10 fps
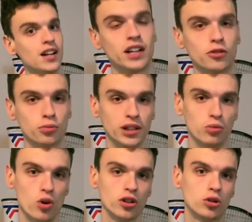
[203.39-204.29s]
that really
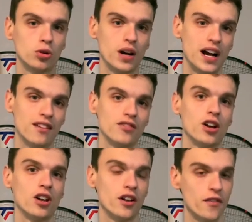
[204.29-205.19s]
want to have
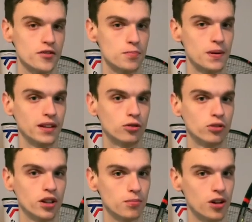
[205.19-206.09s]
a lot of spin to
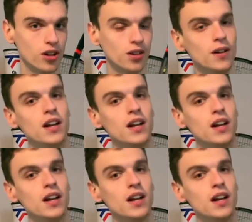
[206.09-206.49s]
their ball